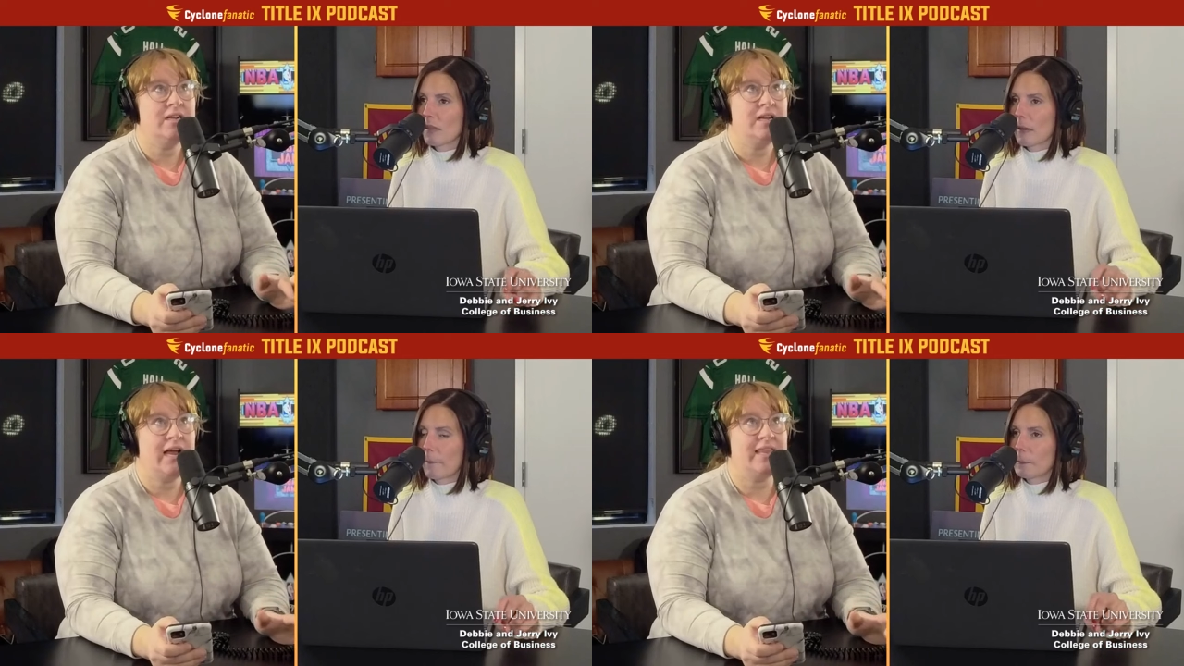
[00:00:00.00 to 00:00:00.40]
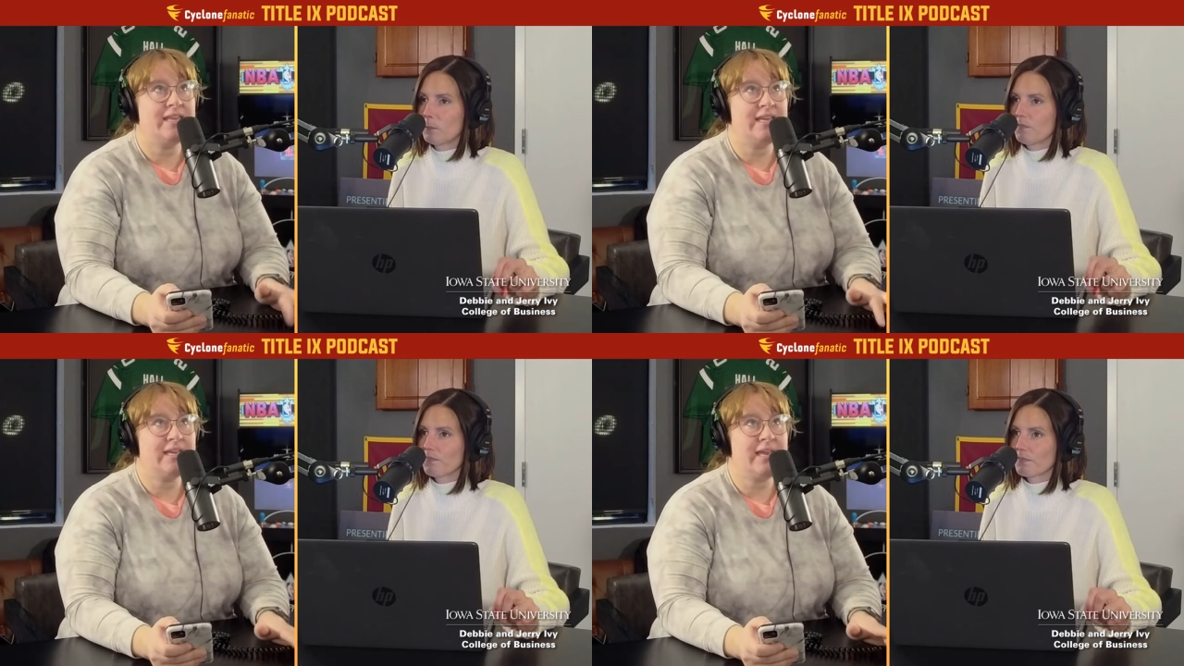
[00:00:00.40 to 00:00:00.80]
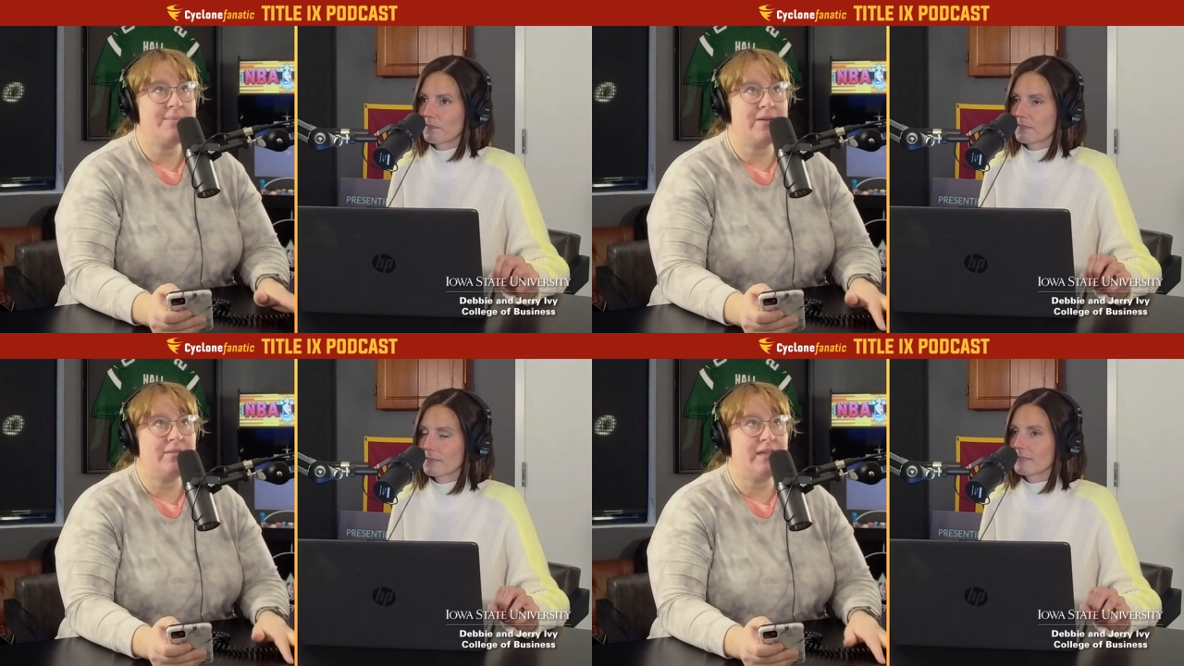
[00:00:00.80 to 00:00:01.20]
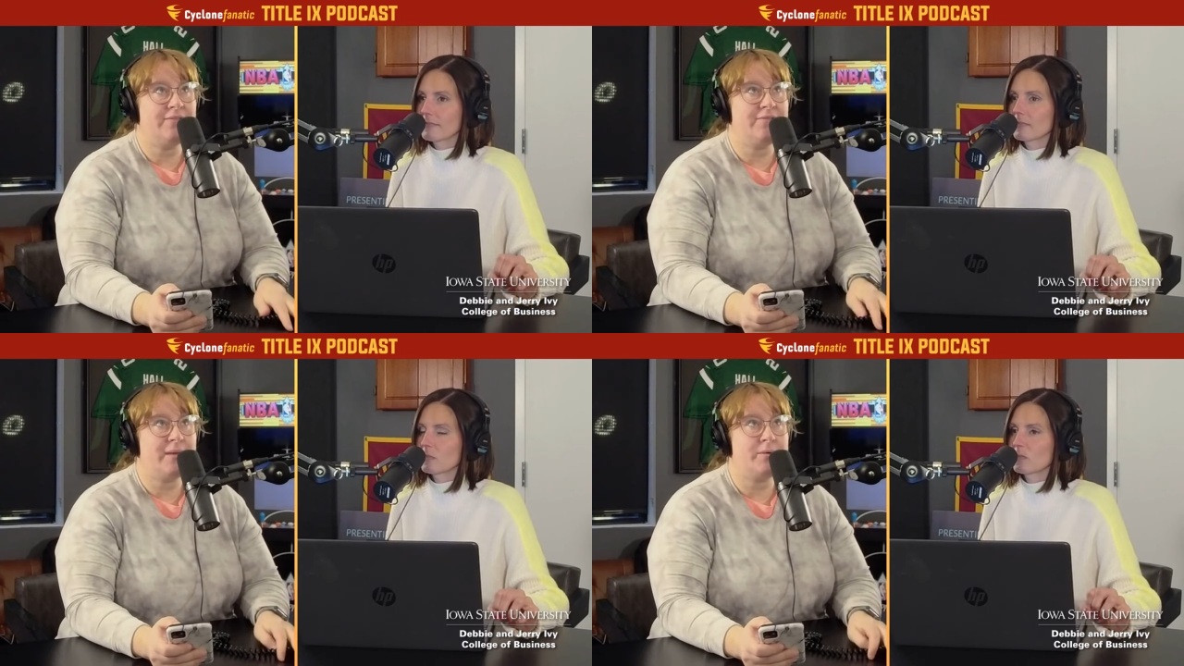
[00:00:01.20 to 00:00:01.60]
Speaker 1: I think it came out in like
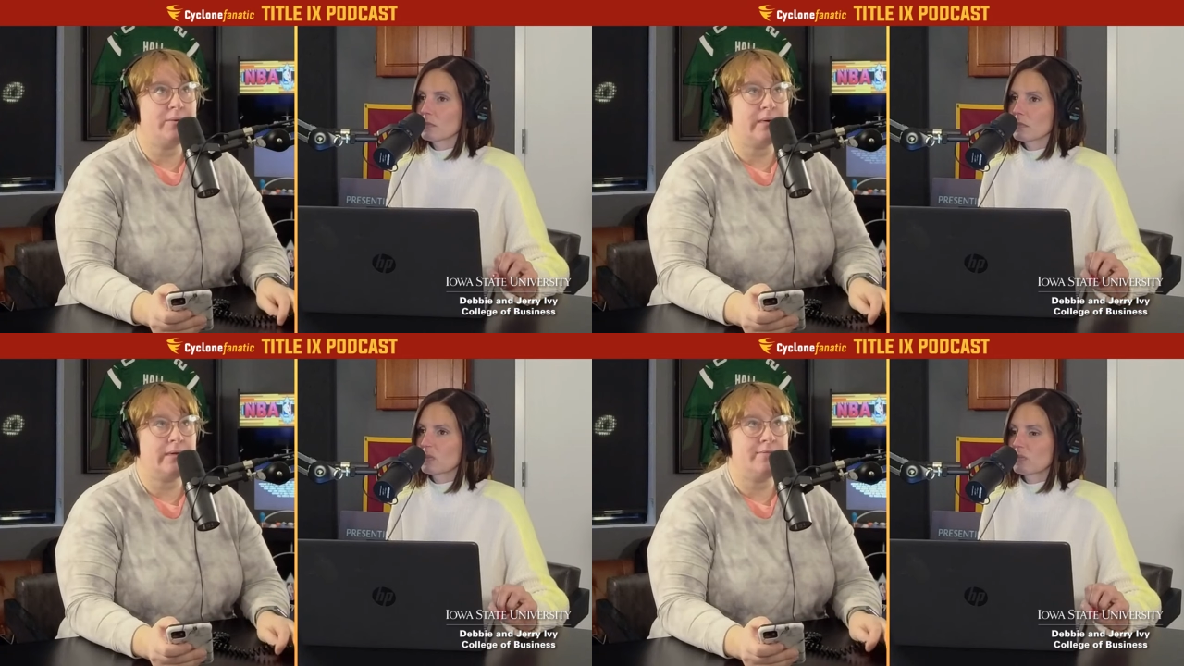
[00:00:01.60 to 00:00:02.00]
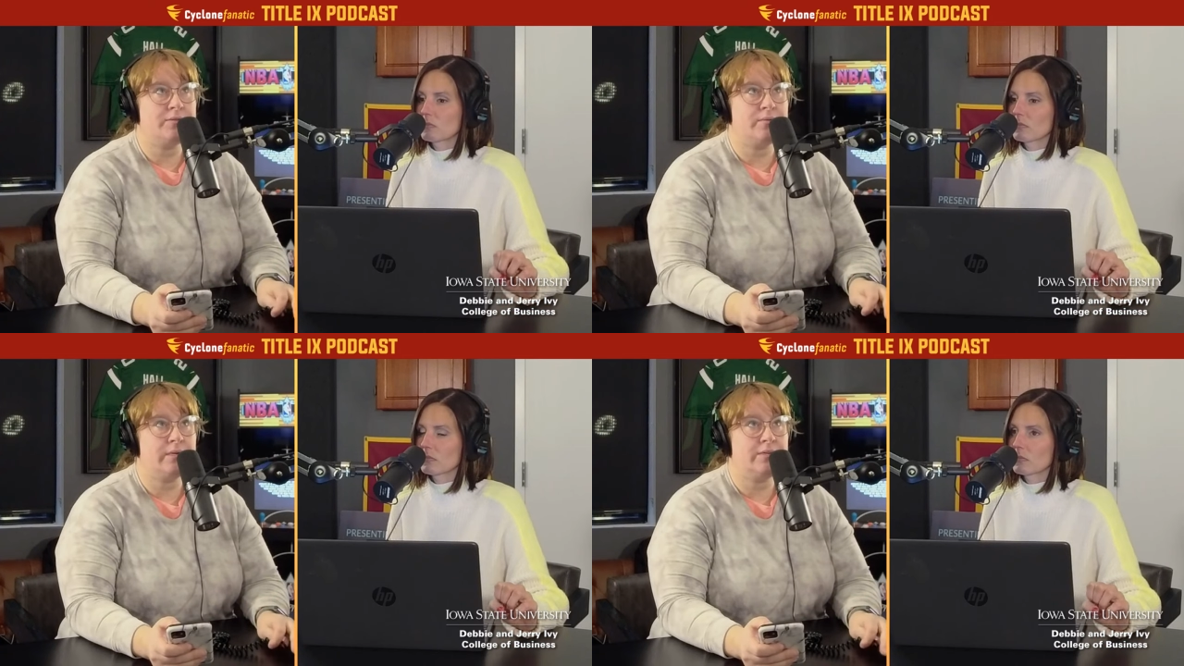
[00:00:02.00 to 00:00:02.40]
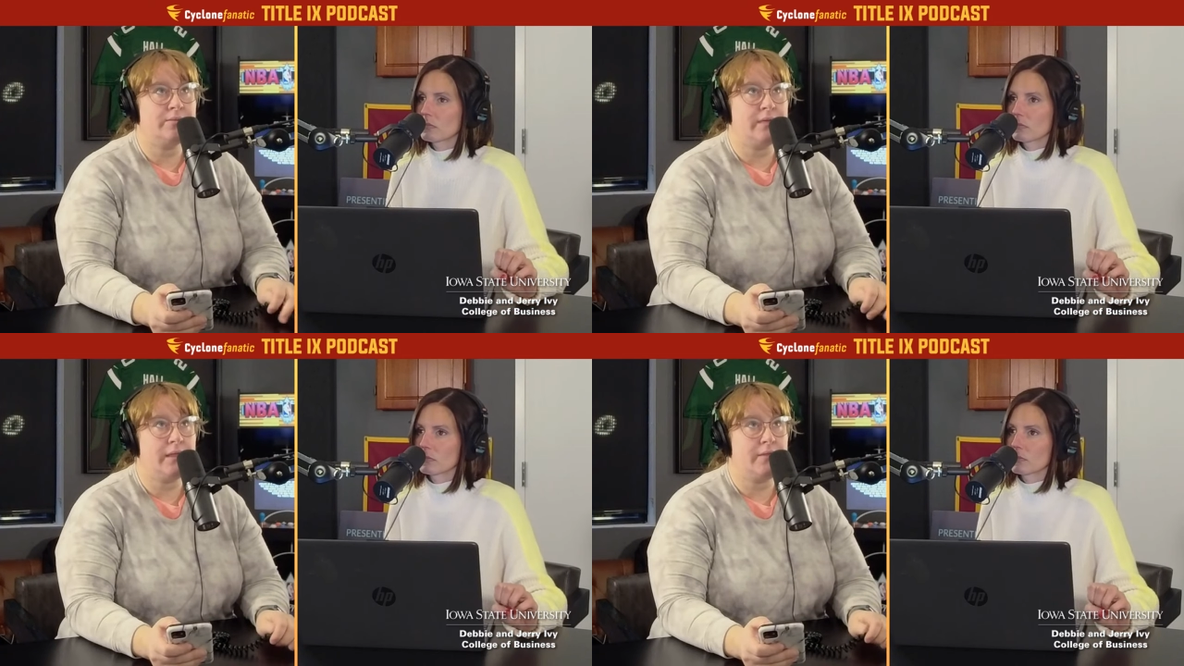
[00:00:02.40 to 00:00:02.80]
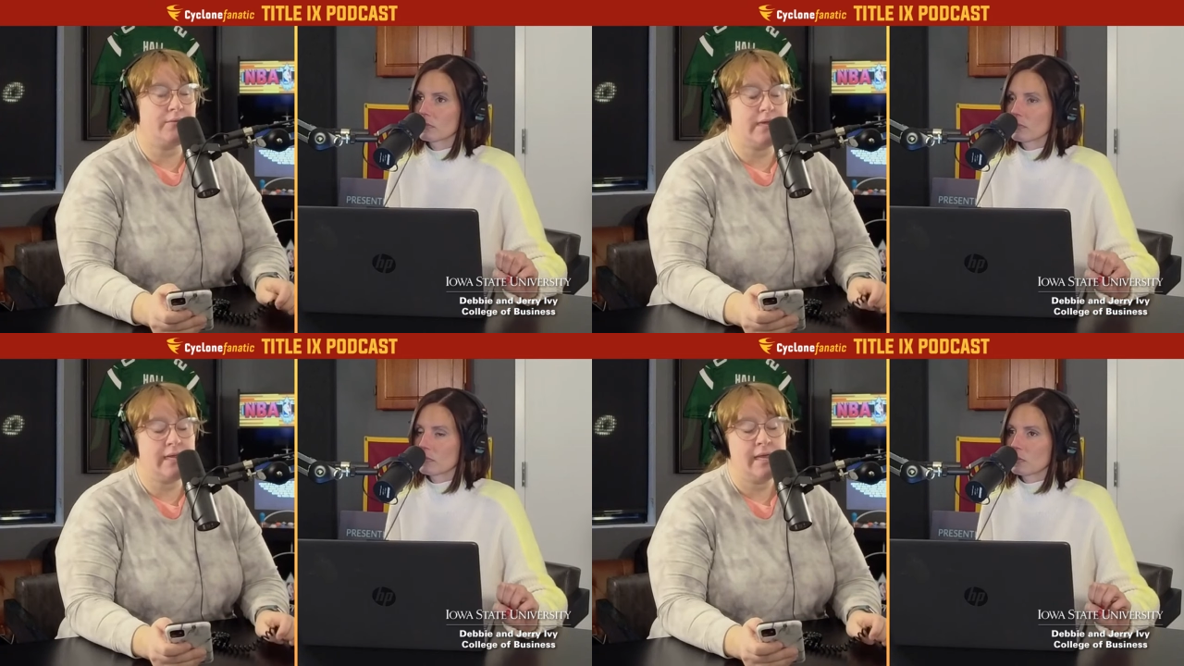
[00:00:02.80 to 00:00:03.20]
February of
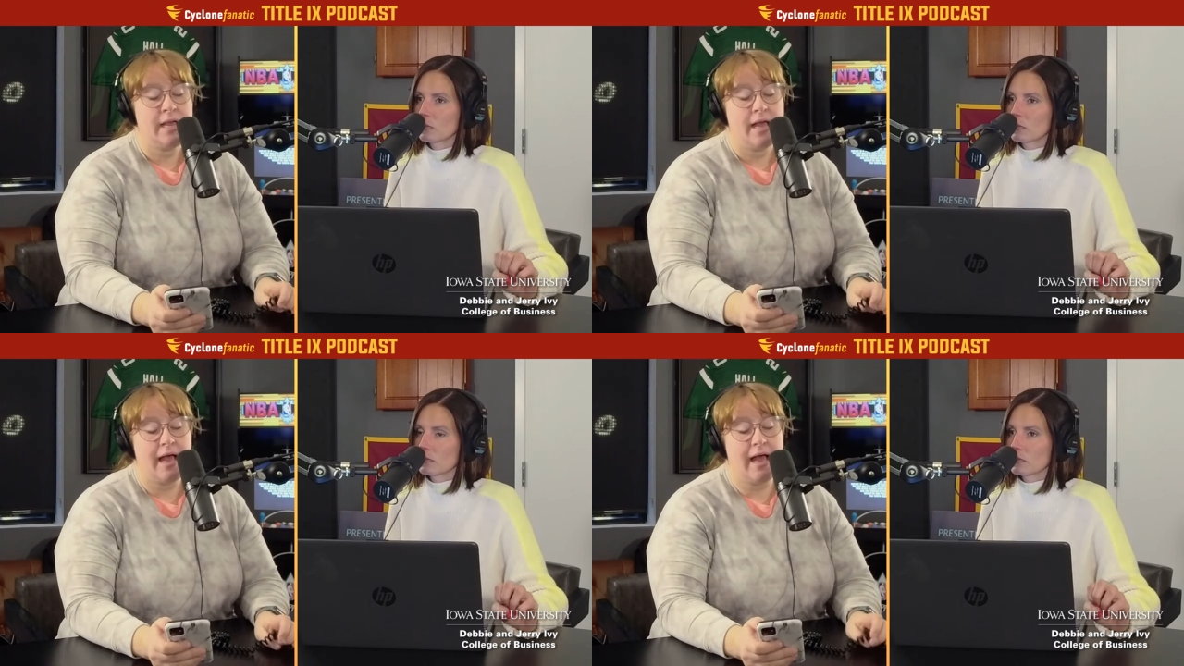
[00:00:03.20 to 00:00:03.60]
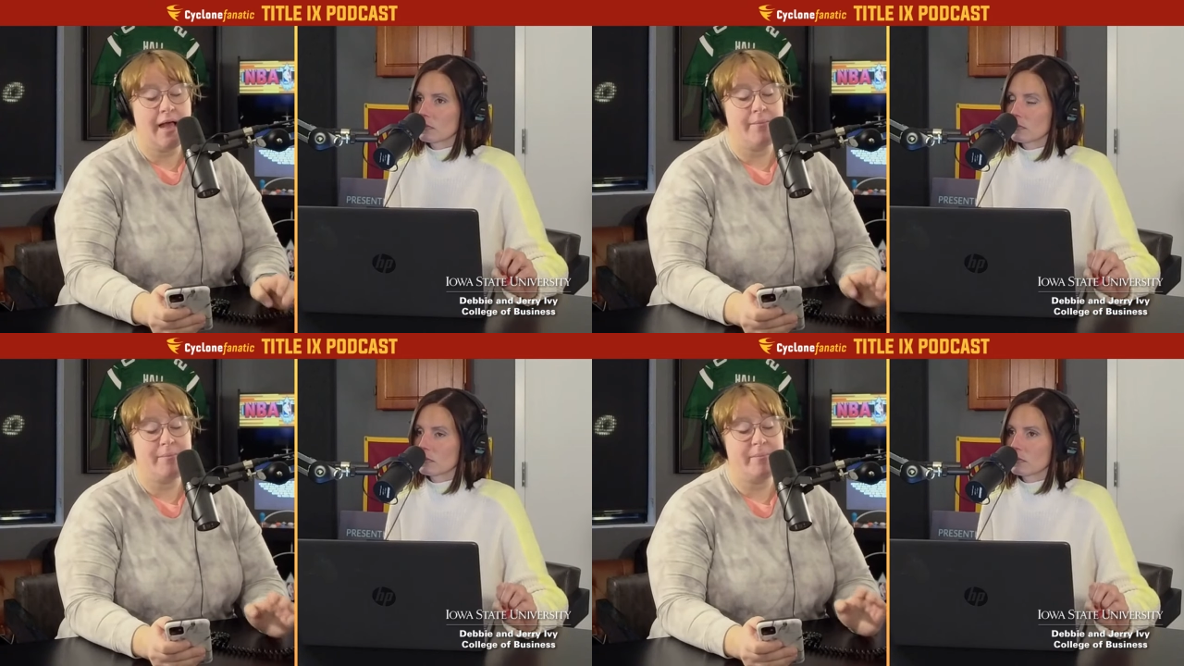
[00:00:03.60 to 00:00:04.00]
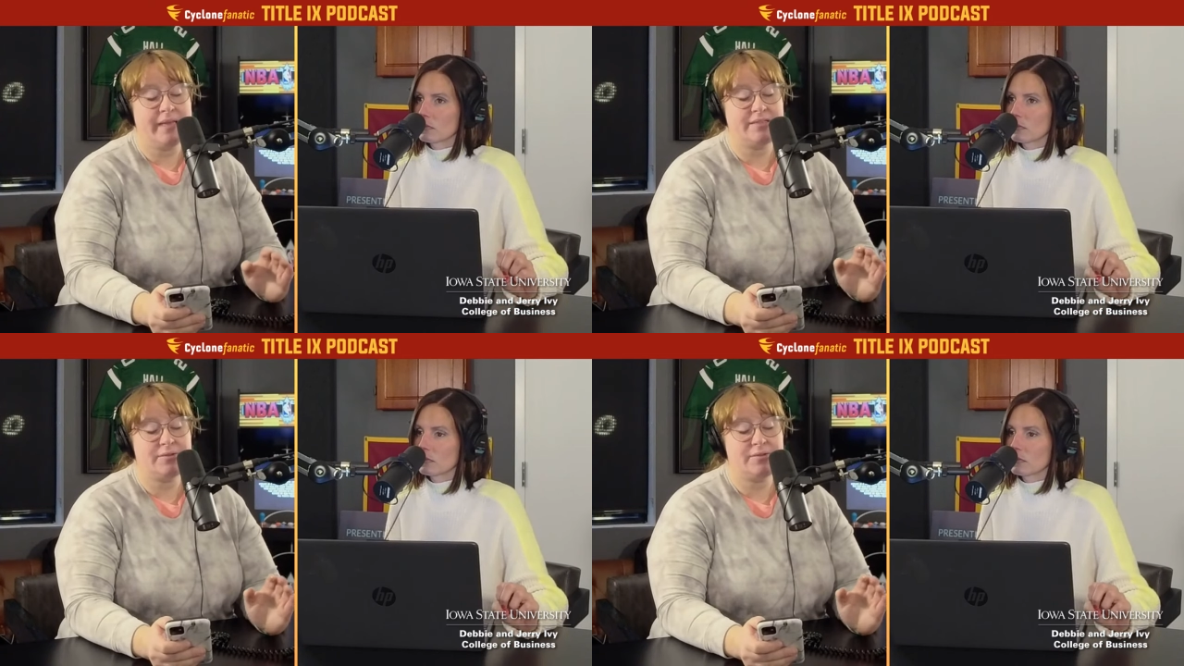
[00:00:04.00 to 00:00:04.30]
2023. Um, but so